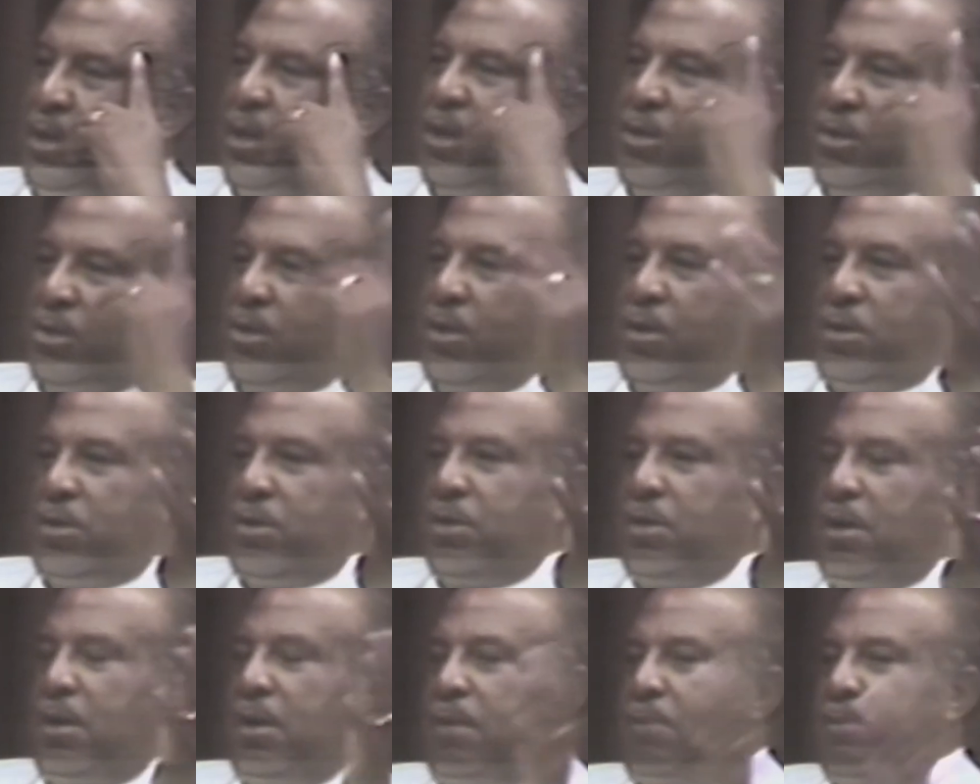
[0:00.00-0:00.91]
in certain
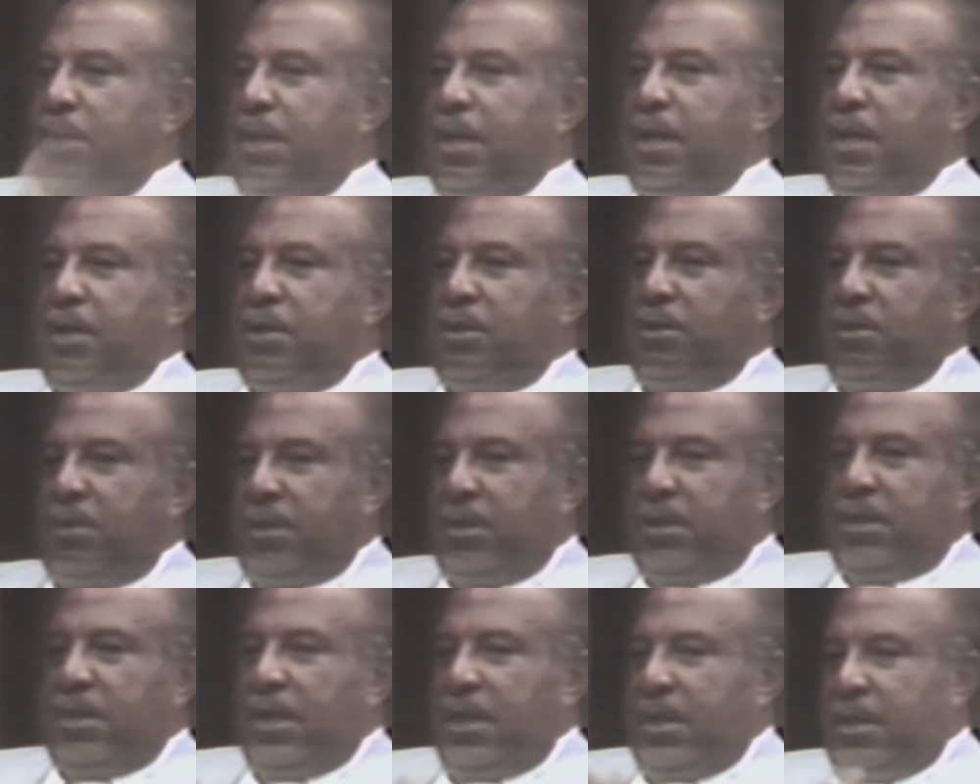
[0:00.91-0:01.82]
terms, I guess you
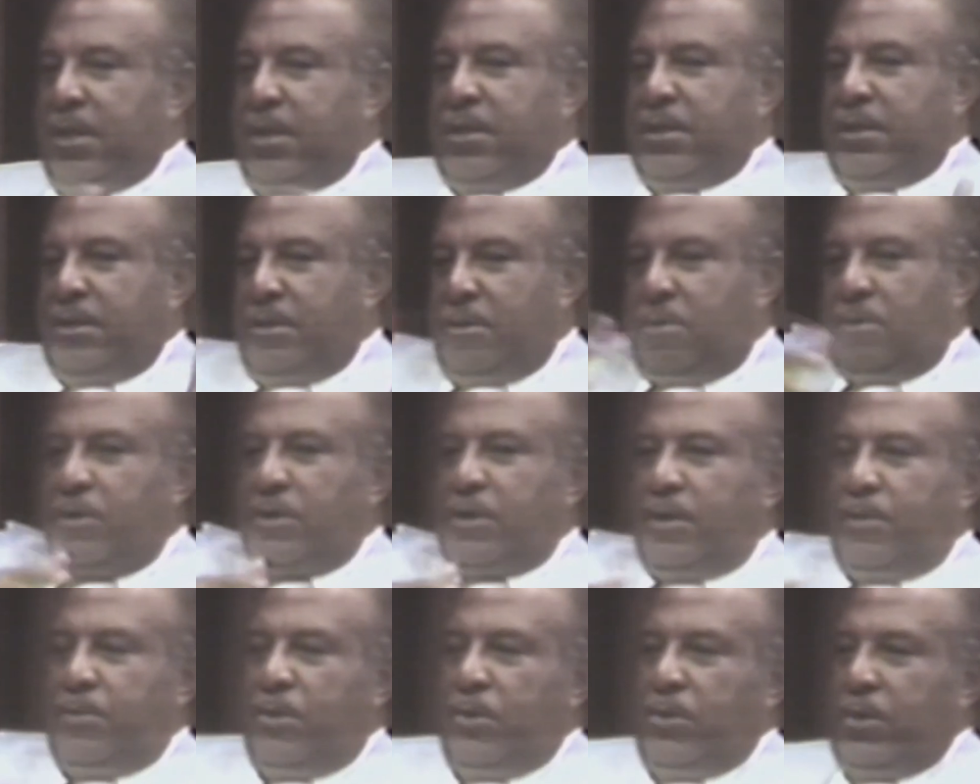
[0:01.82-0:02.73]
could say there's a those
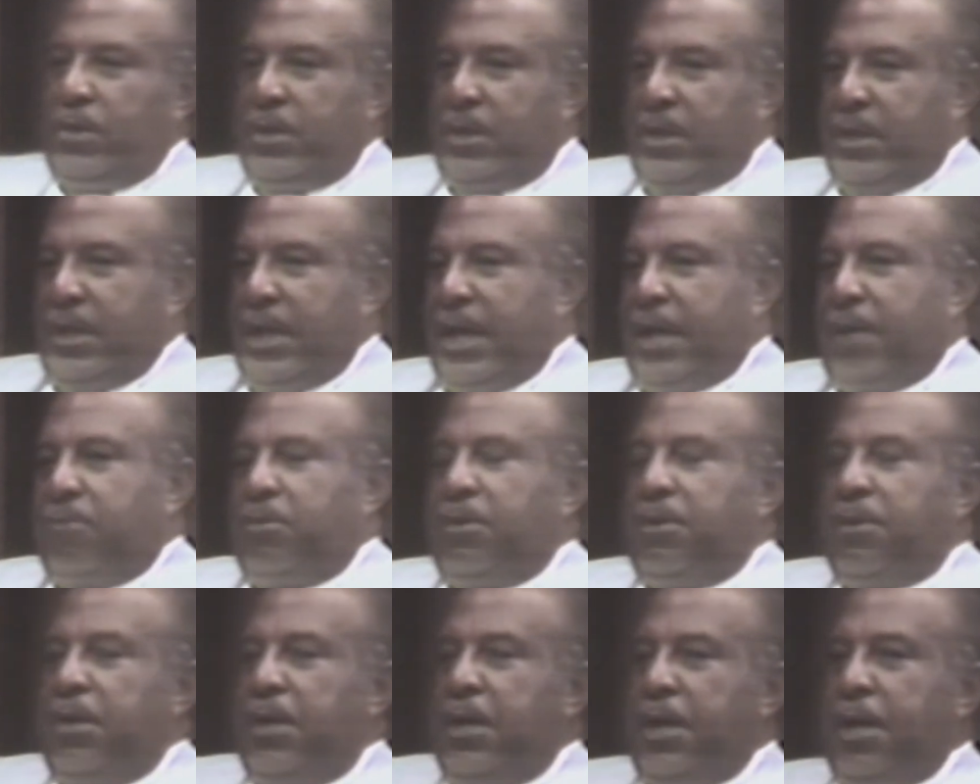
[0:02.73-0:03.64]
community of that
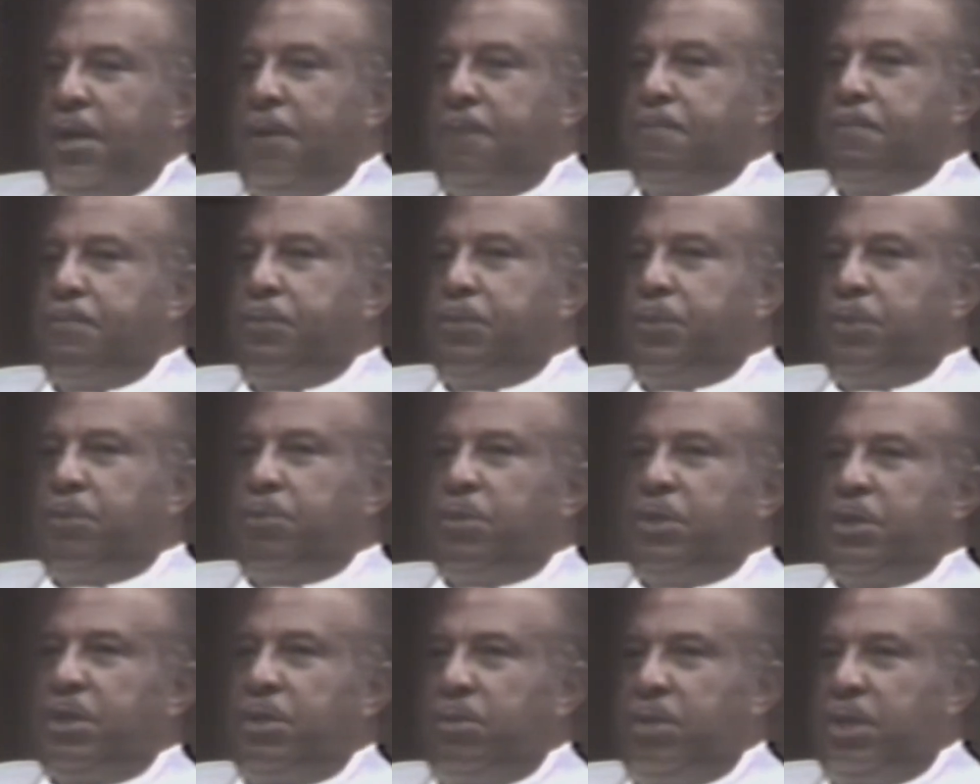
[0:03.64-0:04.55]
one.
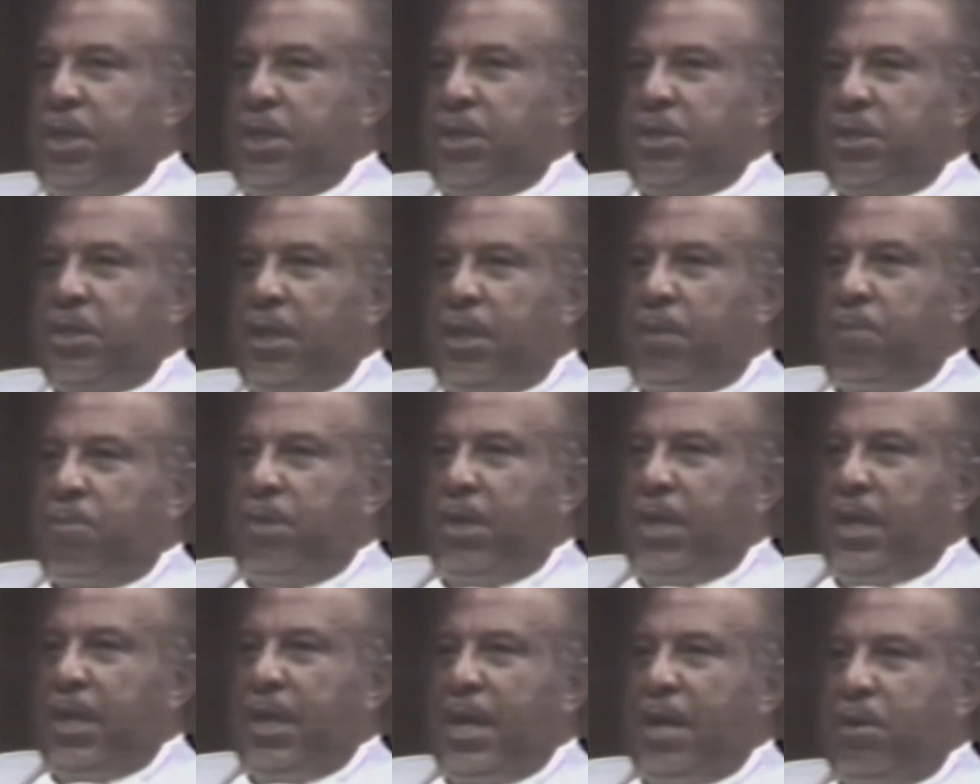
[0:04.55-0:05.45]
But see, we just
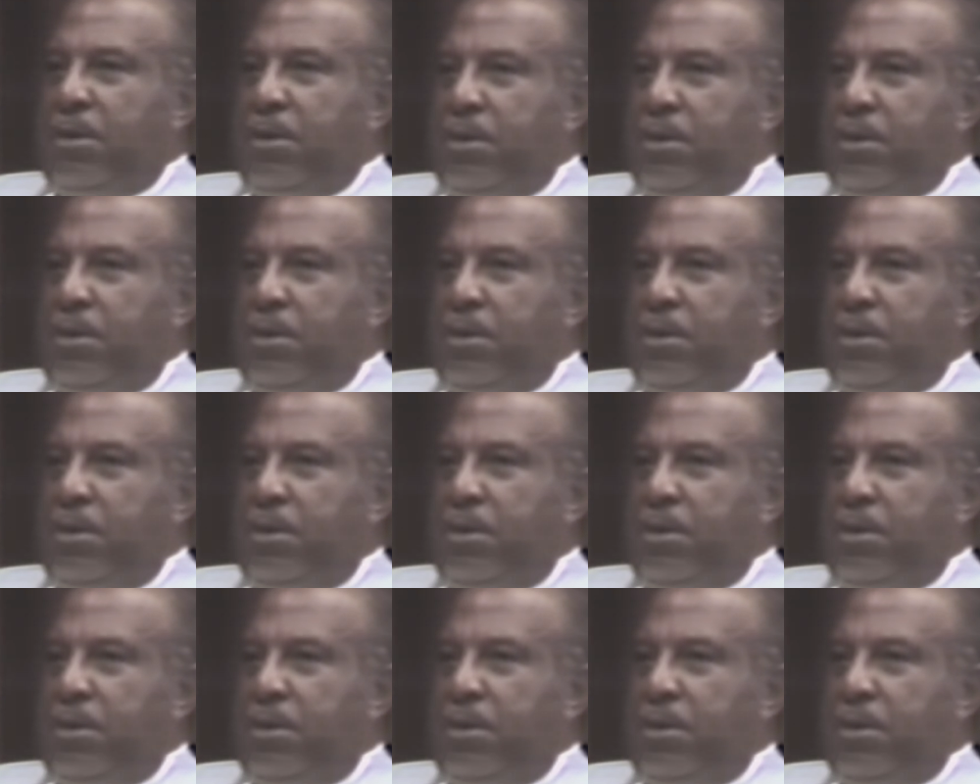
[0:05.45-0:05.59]
celebrated our